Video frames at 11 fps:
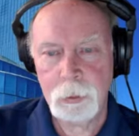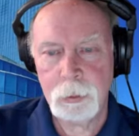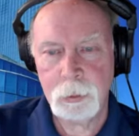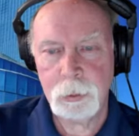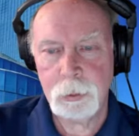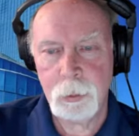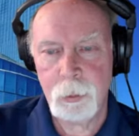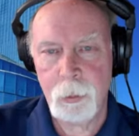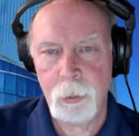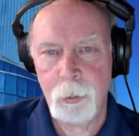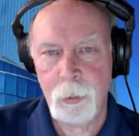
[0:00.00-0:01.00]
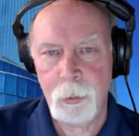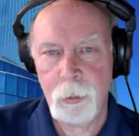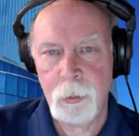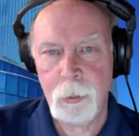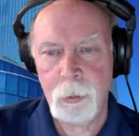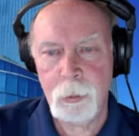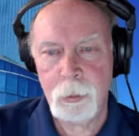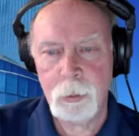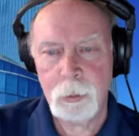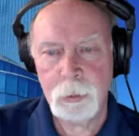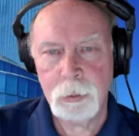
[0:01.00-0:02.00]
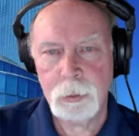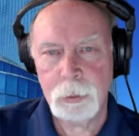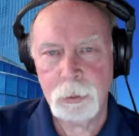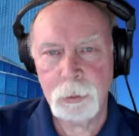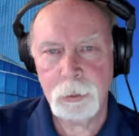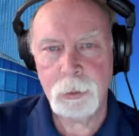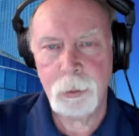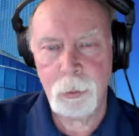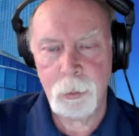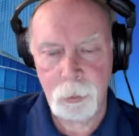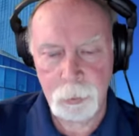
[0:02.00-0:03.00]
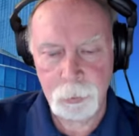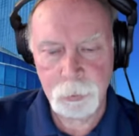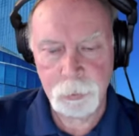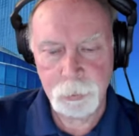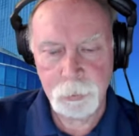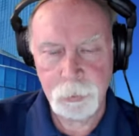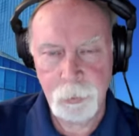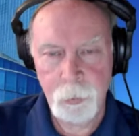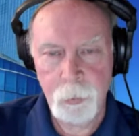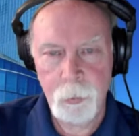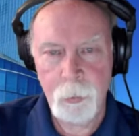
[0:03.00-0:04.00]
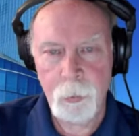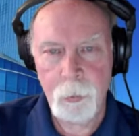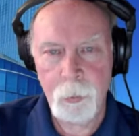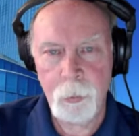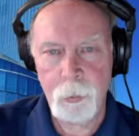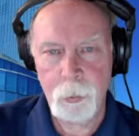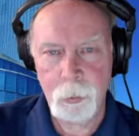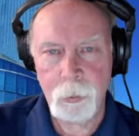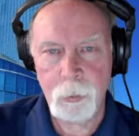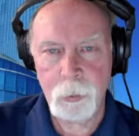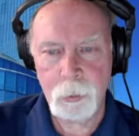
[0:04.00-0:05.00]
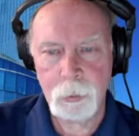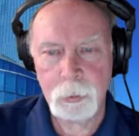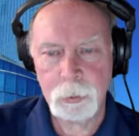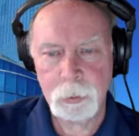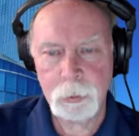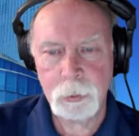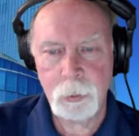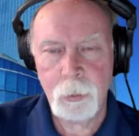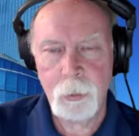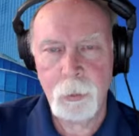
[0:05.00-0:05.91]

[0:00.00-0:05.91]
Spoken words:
(not speaking)